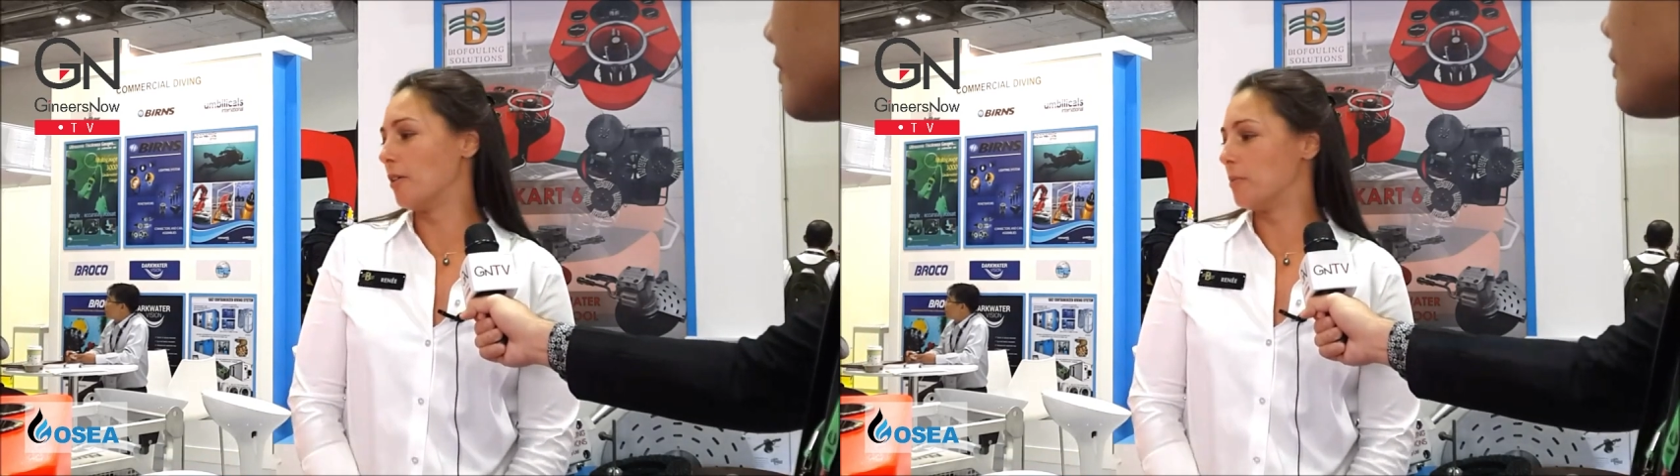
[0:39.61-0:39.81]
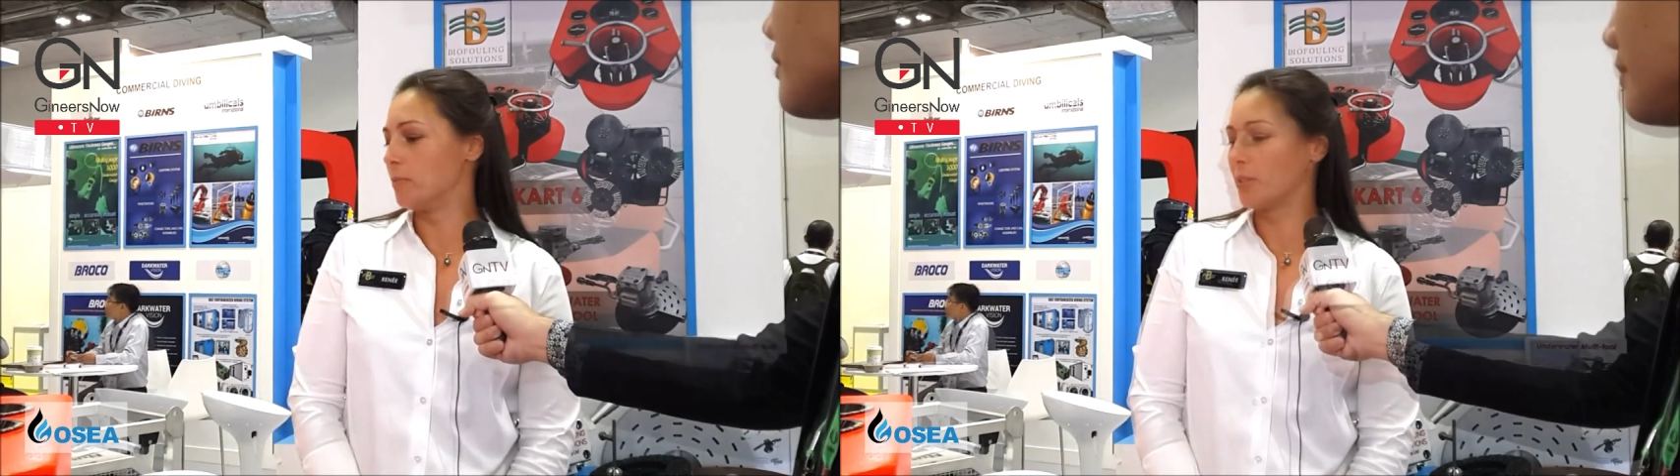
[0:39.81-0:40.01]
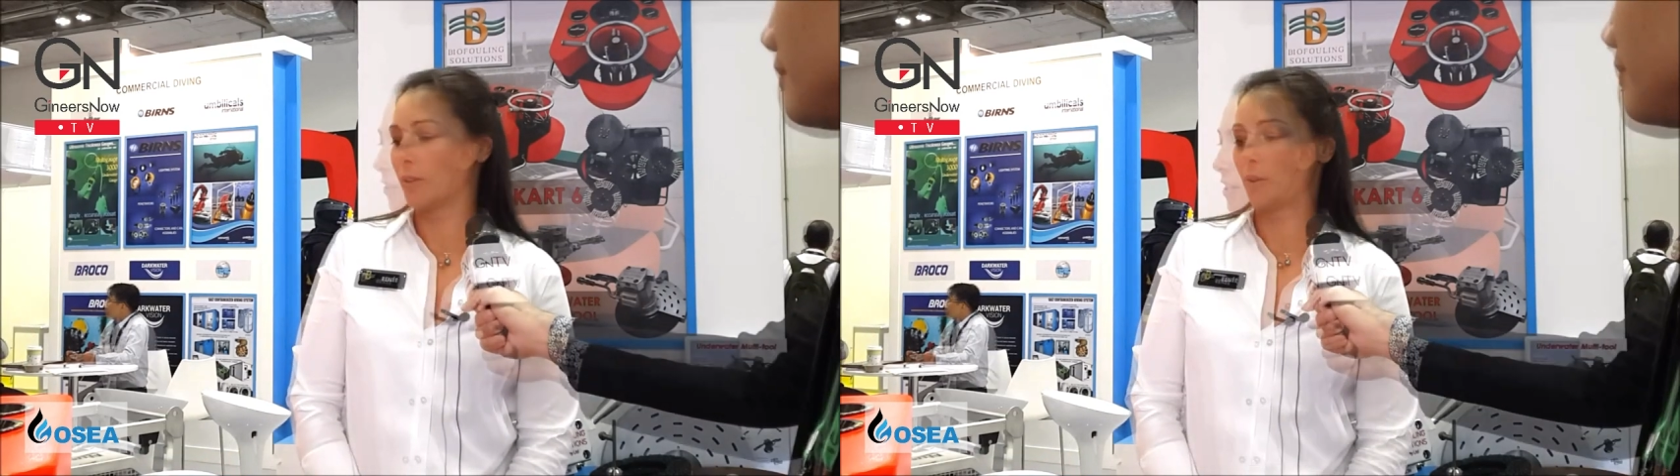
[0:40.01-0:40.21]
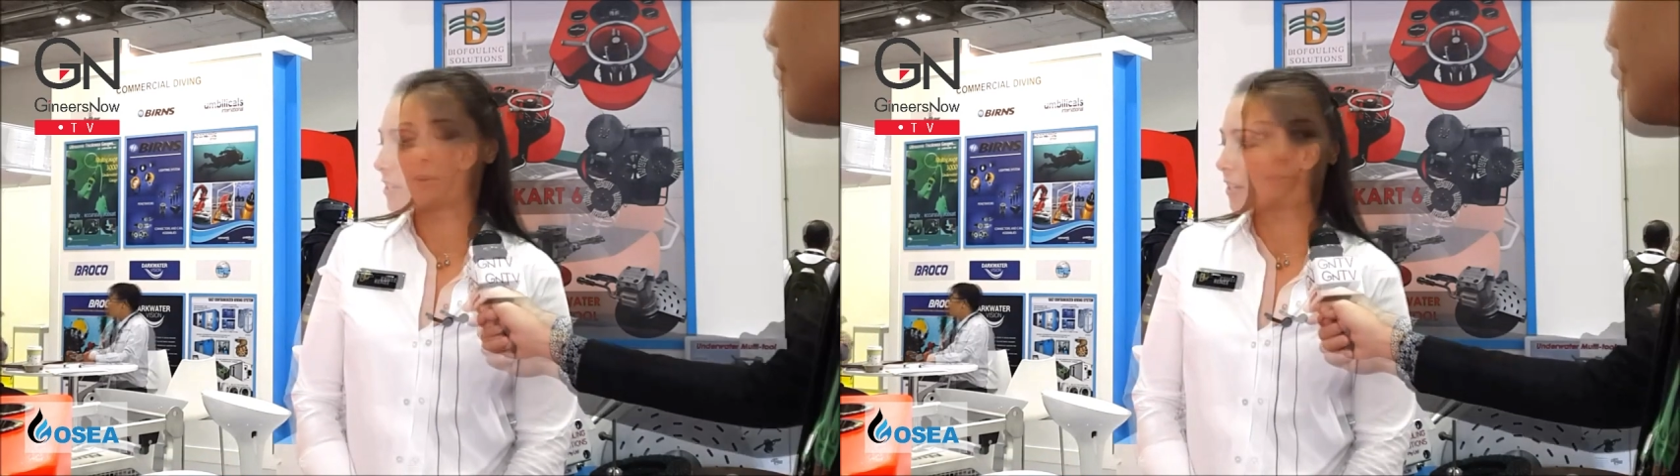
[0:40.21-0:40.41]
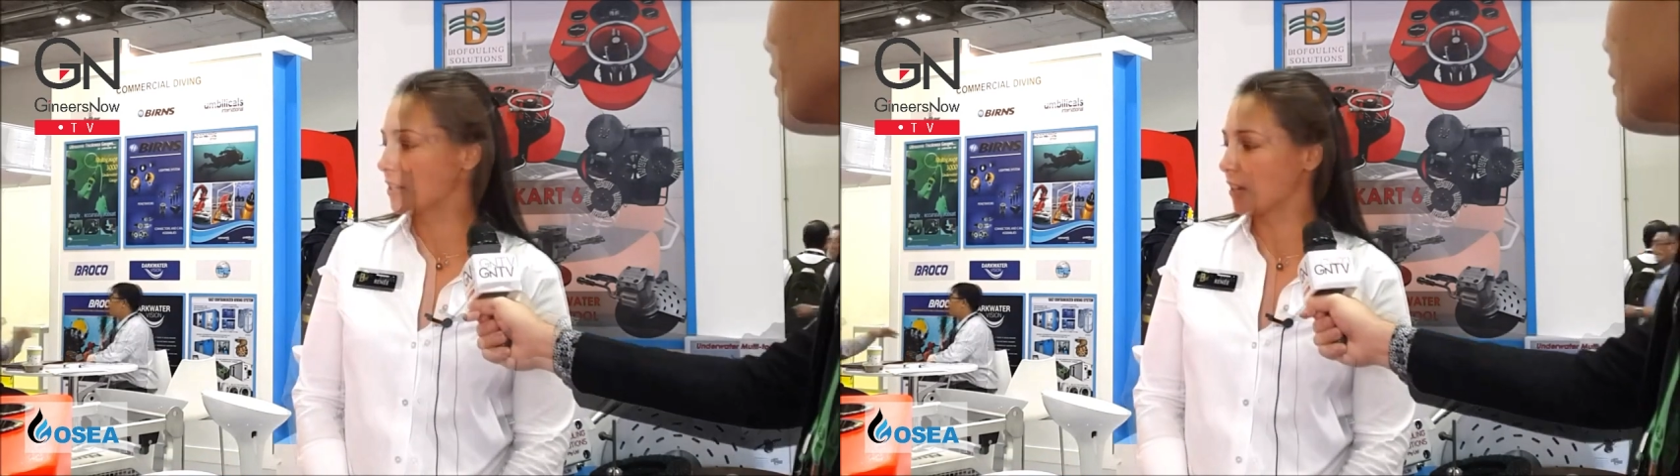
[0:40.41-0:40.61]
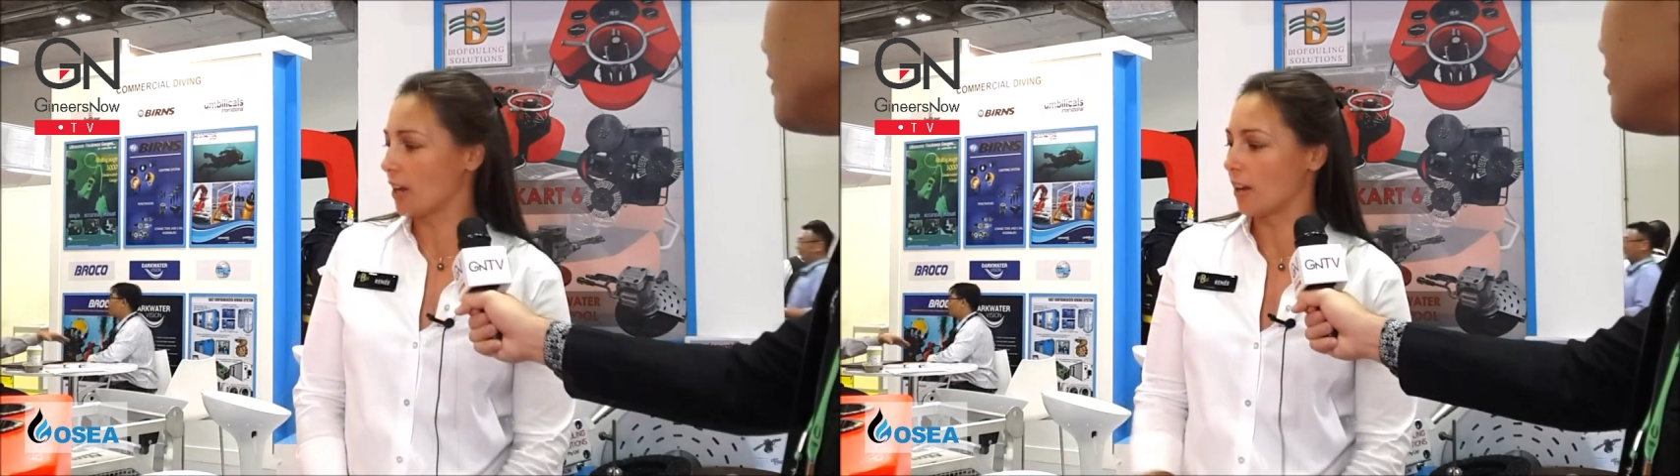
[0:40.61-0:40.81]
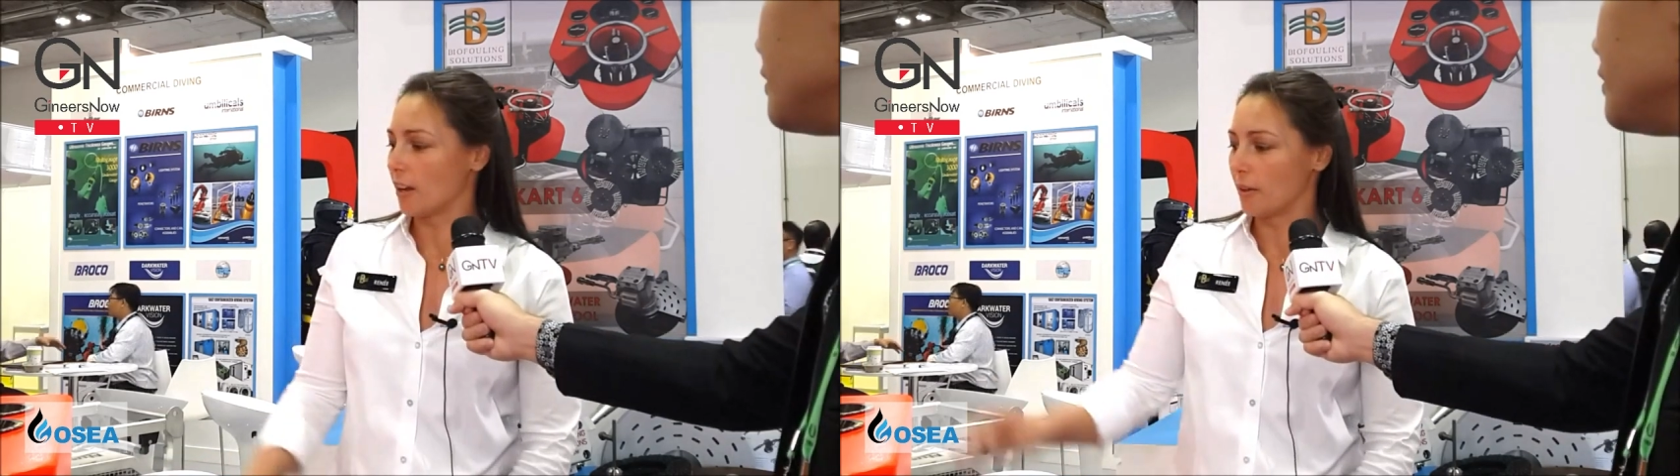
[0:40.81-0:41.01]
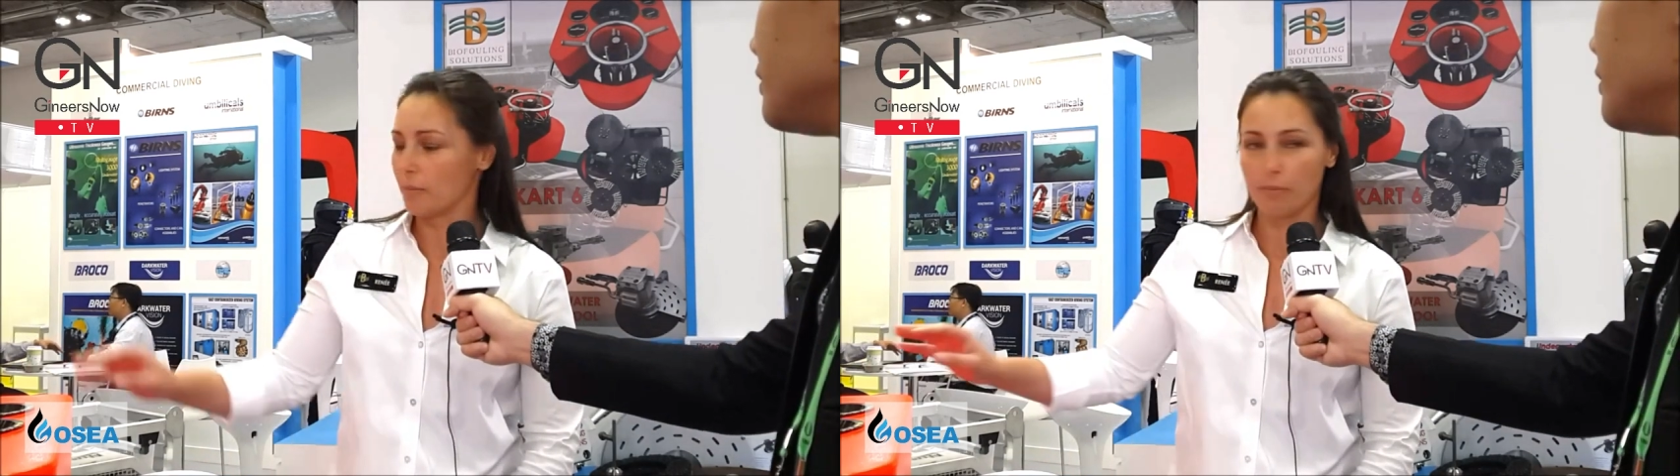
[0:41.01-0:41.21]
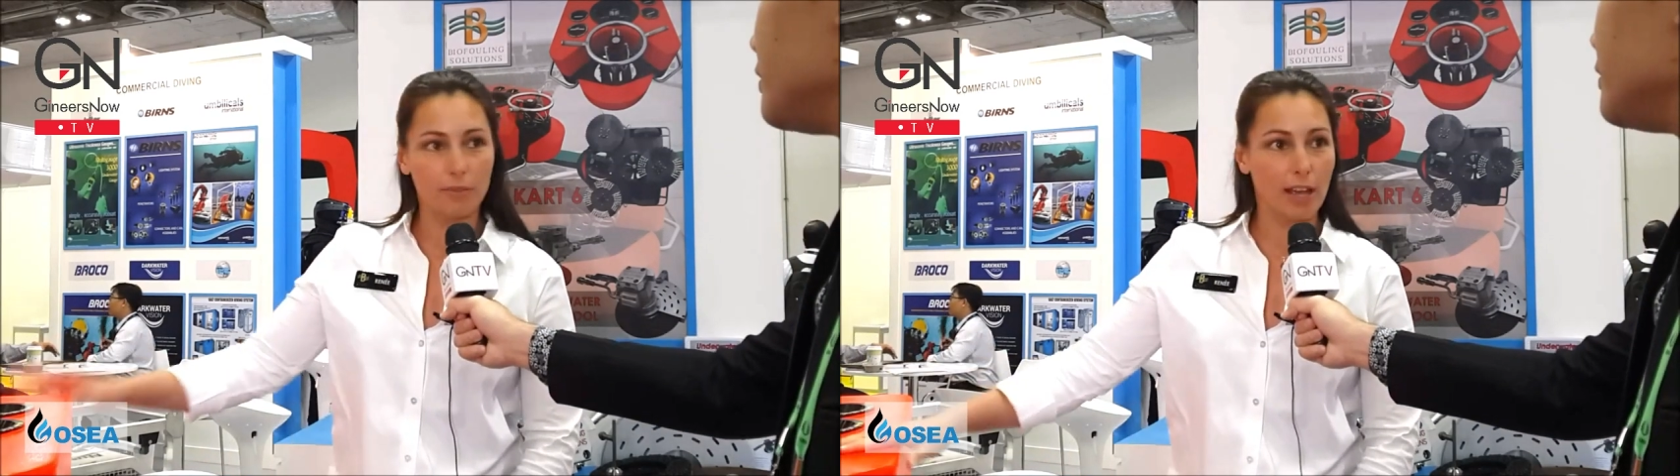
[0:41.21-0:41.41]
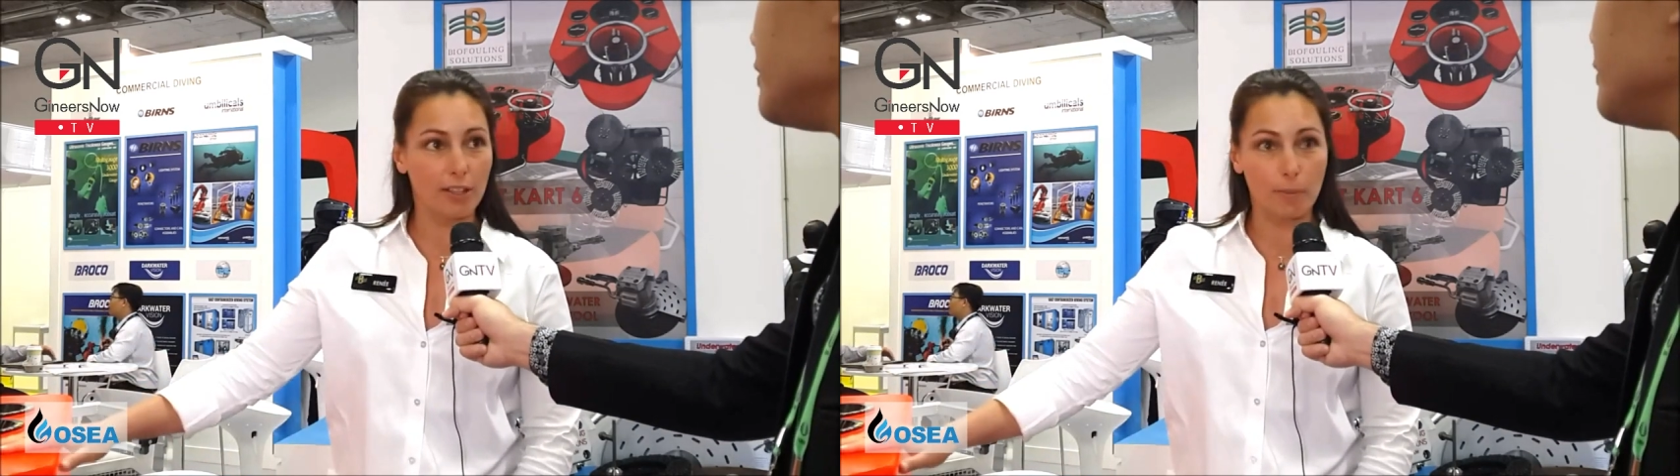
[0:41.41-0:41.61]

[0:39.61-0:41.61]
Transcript: Okay, so this is our